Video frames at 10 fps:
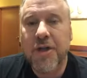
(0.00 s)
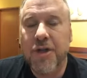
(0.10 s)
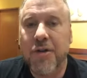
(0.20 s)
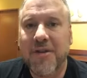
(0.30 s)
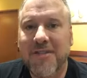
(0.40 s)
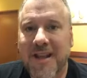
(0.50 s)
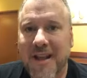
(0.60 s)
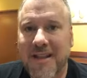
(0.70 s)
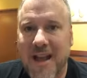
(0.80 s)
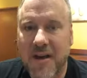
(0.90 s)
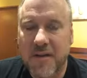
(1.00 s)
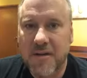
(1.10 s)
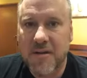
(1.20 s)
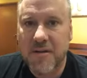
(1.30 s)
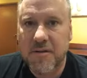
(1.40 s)
you can take that
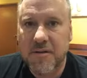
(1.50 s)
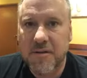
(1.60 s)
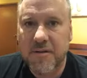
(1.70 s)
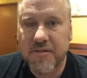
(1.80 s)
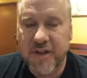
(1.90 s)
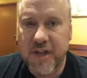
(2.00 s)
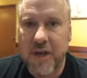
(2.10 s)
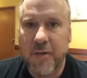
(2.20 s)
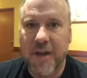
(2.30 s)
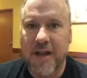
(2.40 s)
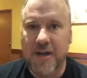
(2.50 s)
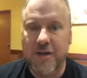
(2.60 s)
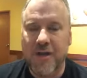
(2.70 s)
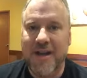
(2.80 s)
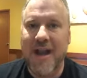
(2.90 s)
video and you
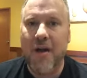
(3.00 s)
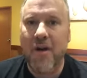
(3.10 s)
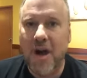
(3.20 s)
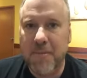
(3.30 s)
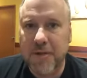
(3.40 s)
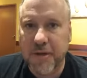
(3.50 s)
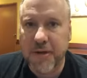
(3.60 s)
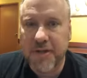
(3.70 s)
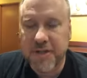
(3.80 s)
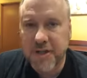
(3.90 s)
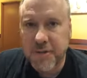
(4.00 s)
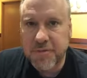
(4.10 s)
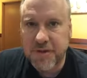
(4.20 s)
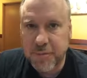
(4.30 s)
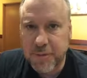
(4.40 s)
can now upload it to YouTube,